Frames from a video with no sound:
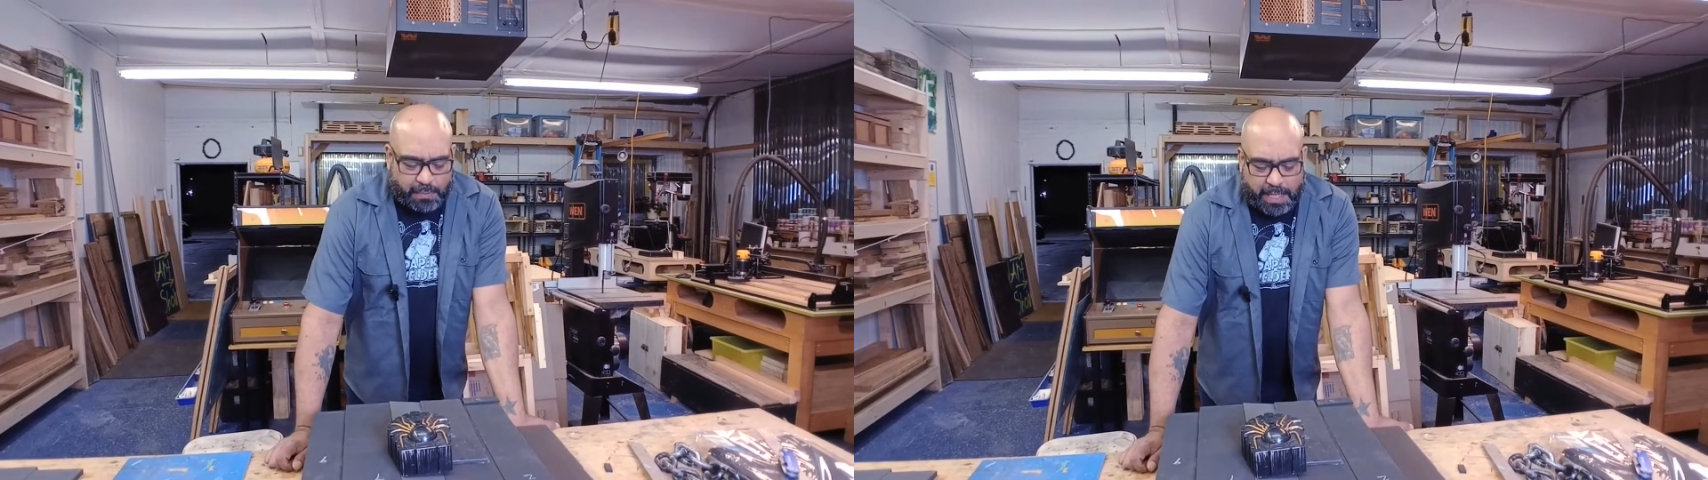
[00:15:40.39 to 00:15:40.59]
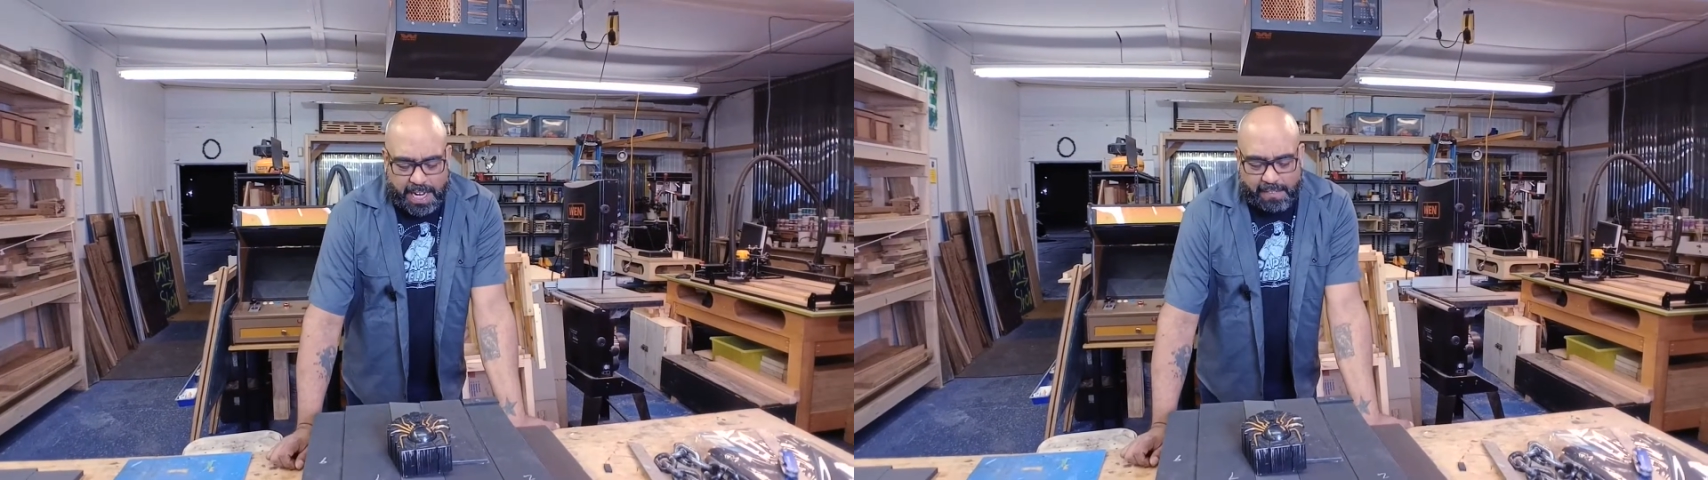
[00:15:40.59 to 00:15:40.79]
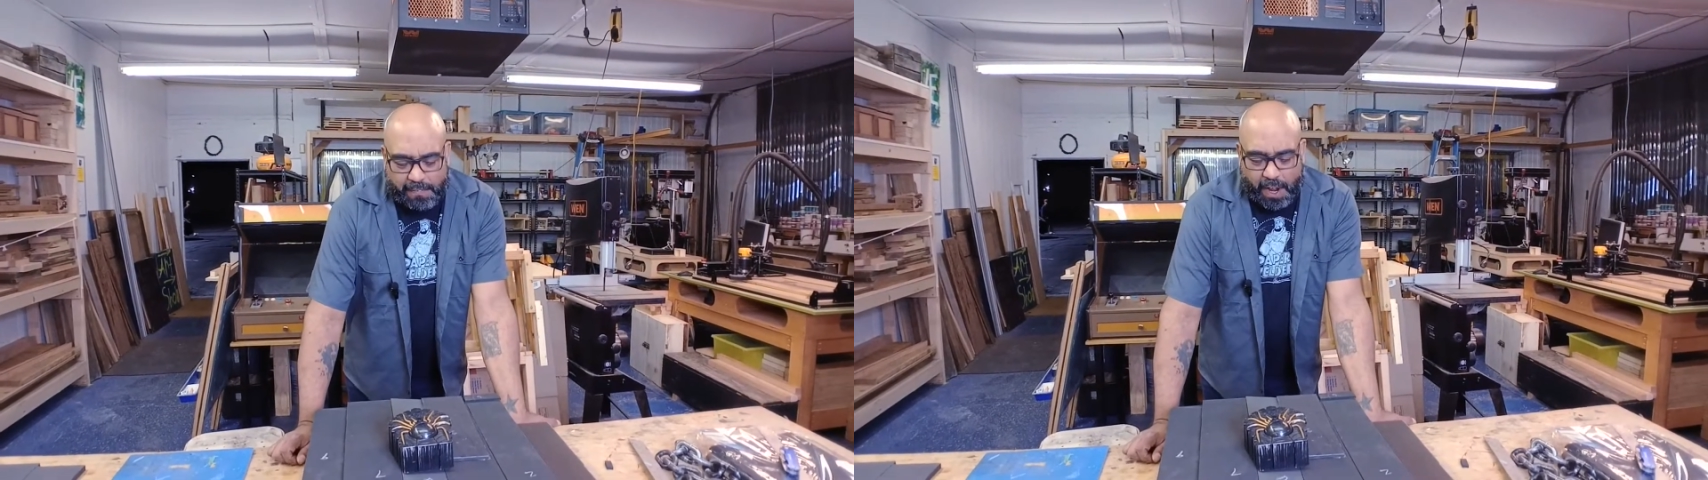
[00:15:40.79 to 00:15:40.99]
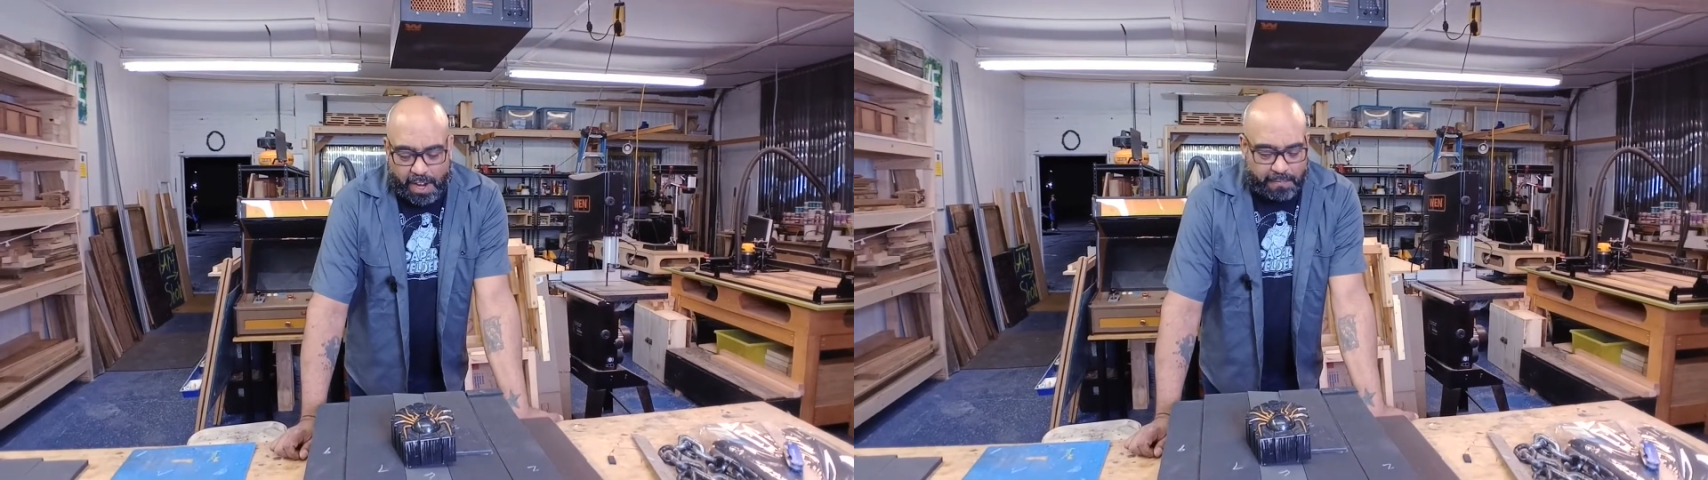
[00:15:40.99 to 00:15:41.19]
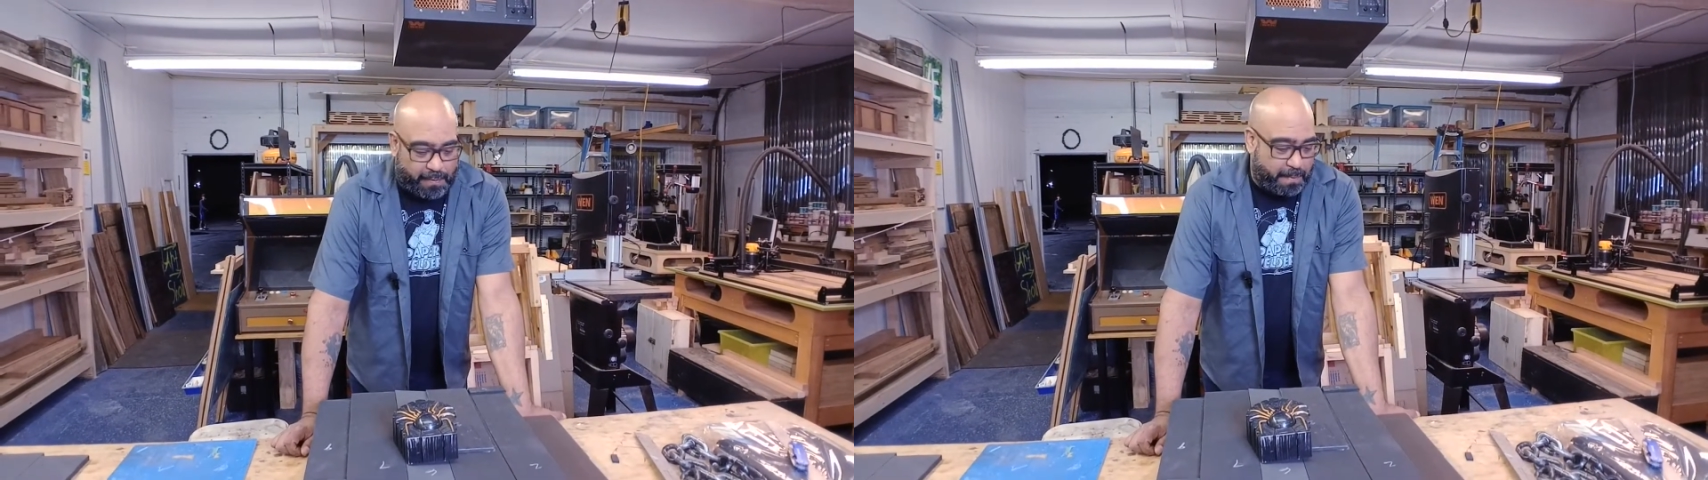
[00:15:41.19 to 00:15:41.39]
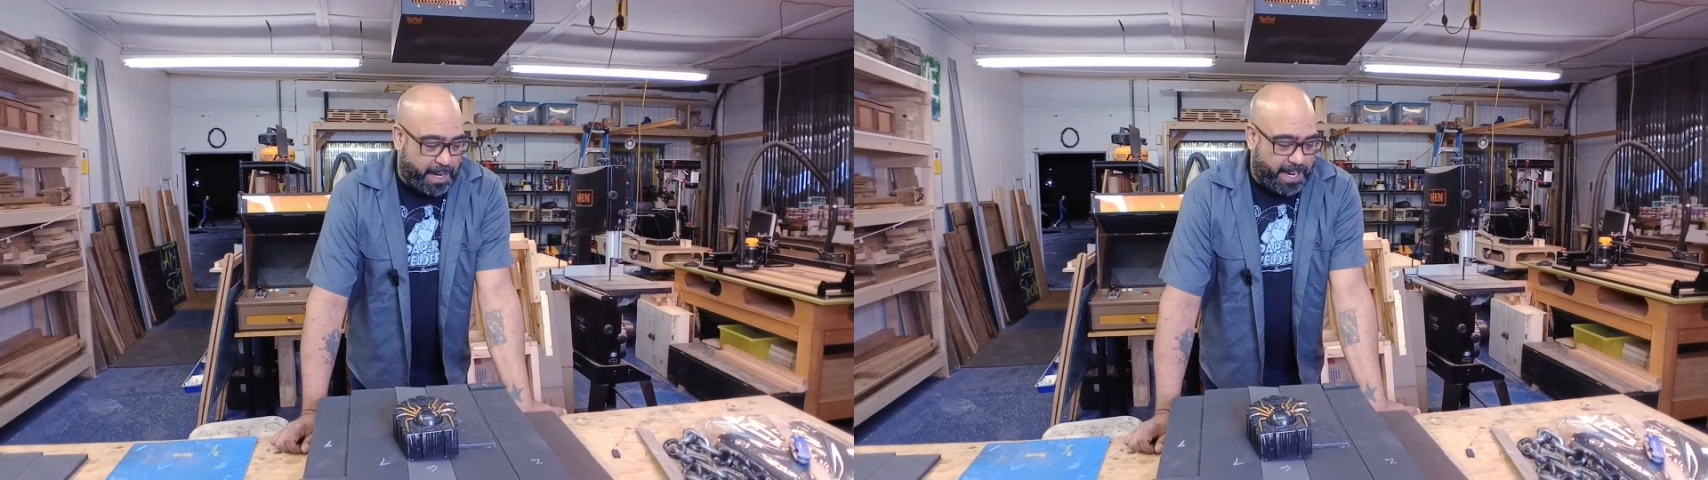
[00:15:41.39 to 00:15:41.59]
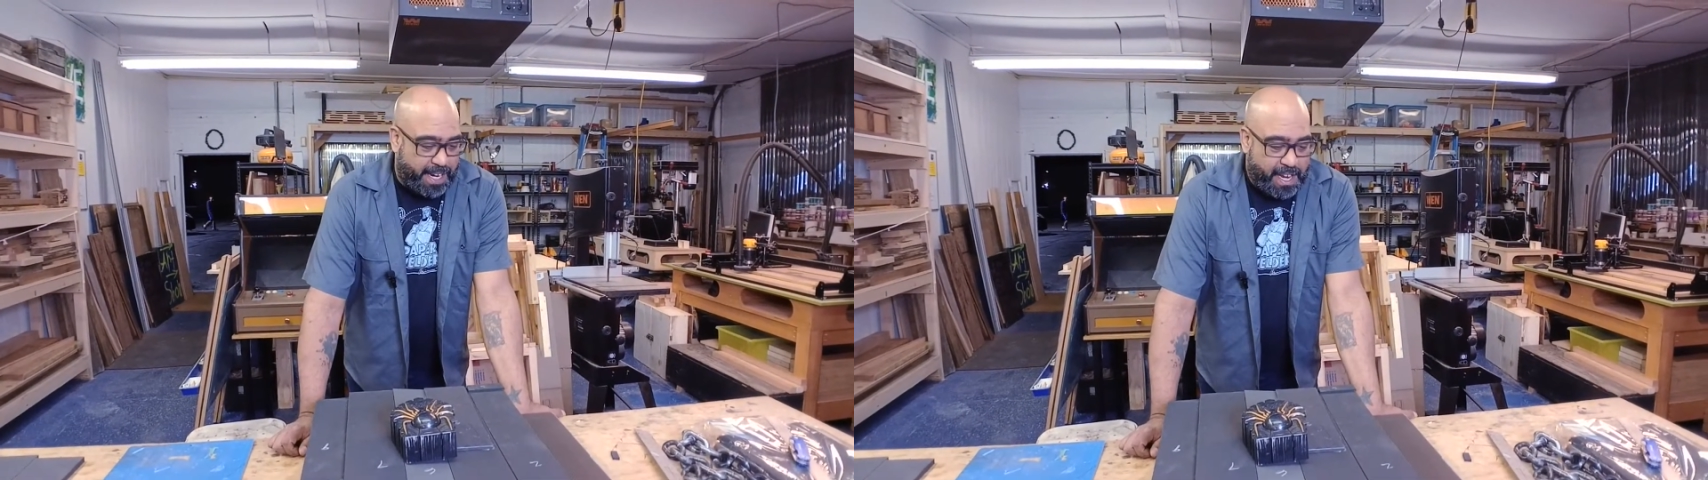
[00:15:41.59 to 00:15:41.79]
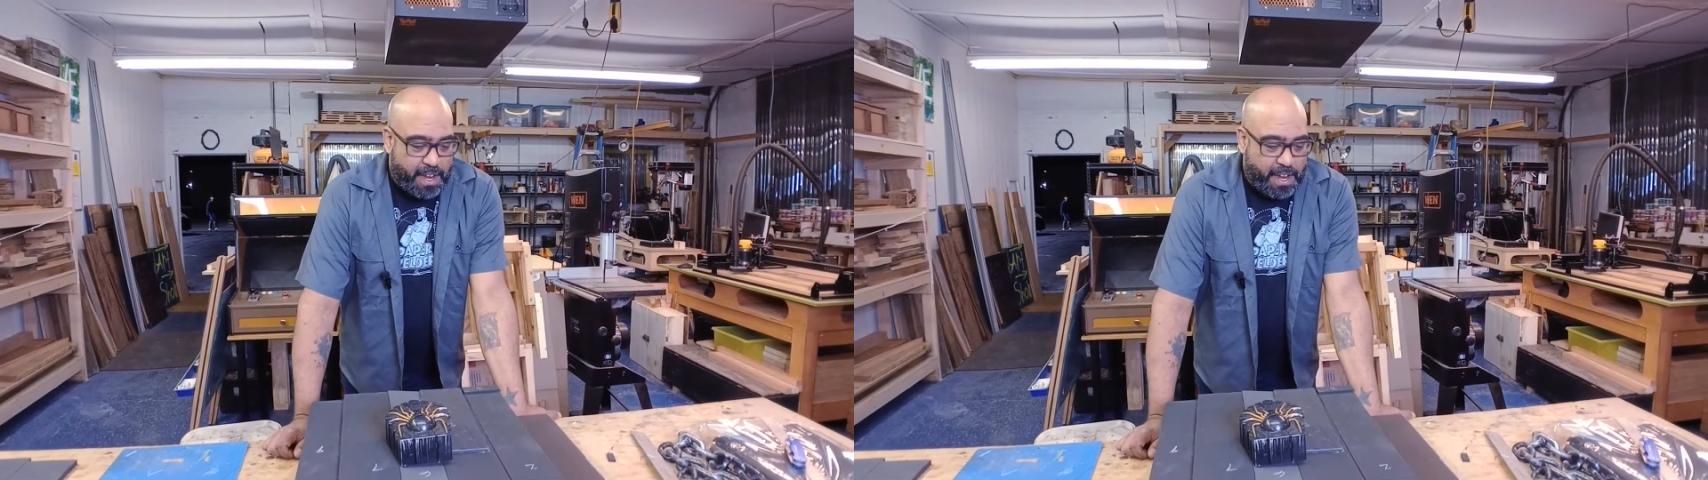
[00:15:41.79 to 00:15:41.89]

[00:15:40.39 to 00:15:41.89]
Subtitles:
we left off for me,